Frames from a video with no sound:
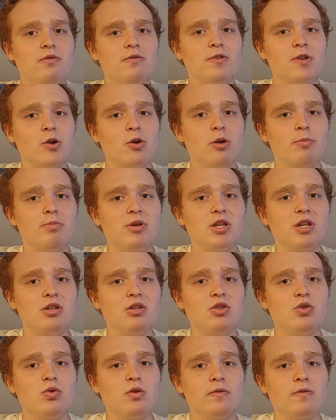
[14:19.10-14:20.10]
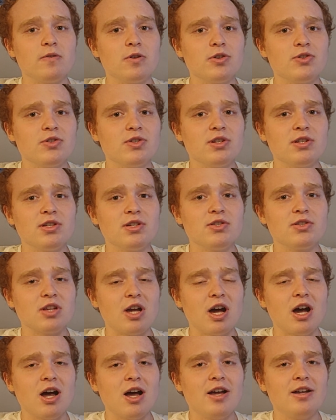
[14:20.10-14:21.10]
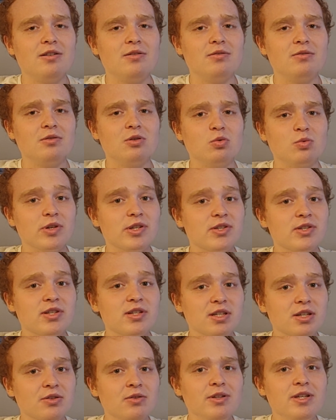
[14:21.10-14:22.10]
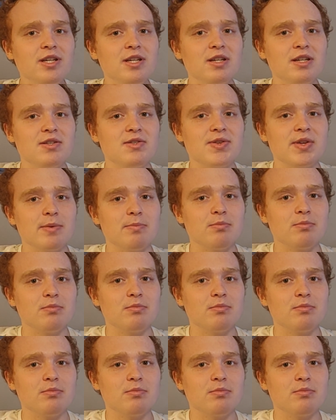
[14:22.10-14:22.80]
of European universities taught Aristotelianism.